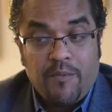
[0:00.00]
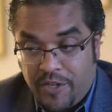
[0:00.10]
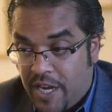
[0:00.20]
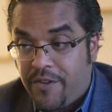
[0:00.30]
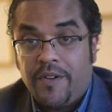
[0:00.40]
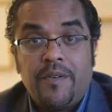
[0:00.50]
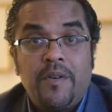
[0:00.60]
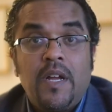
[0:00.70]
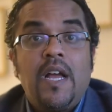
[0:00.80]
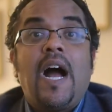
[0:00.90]
which I do,
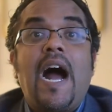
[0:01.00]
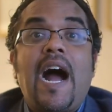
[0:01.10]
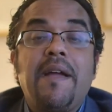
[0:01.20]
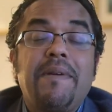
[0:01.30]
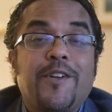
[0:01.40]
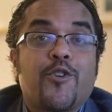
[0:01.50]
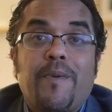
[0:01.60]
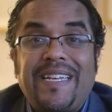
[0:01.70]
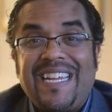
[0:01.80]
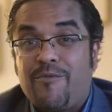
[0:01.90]
I make sure
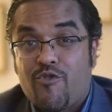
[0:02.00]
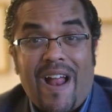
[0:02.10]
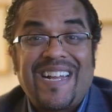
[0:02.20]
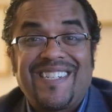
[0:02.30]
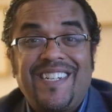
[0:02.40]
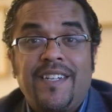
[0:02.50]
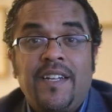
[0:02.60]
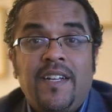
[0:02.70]
my team tracks it.